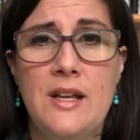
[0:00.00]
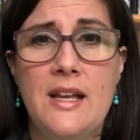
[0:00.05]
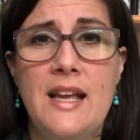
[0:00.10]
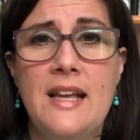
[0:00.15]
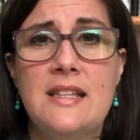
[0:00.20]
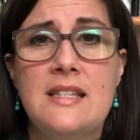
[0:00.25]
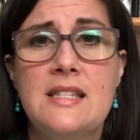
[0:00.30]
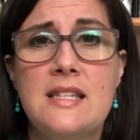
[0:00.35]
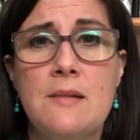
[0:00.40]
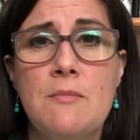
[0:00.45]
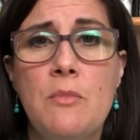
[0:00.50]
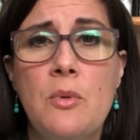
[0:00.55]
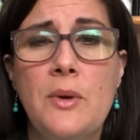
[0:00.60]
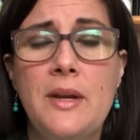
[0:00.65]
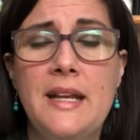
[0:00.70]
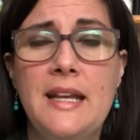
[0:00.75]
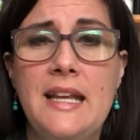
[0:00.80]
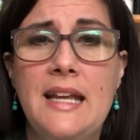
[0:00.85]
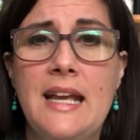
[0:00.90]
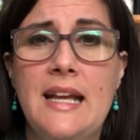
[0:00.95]
At some
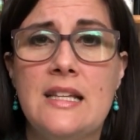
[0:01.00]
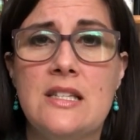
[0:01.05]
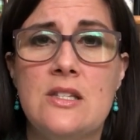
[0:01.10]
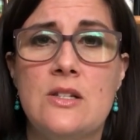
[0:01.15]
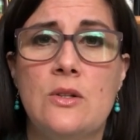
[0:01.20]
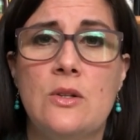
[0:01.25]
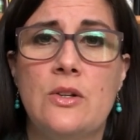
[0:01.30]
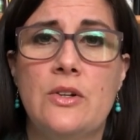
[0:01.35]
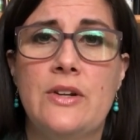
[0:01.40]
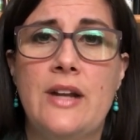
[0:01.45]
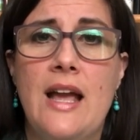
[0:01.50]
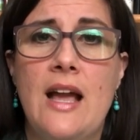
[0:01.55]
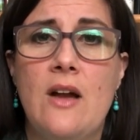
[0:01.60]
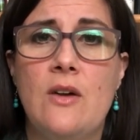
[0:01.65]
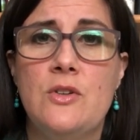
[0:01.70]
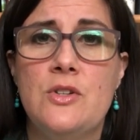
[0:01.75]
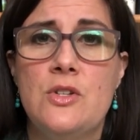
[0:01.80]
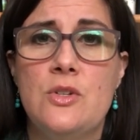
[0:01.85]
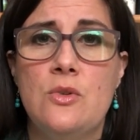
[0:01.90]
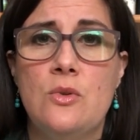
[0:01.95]
point, he has to learn
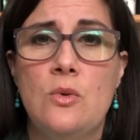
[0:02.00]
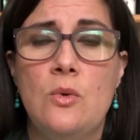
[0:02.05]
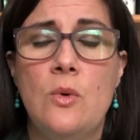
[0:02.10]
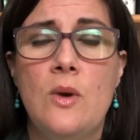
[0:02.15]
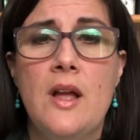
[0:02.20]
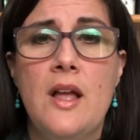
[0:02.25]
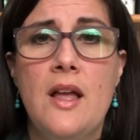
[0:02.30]
how to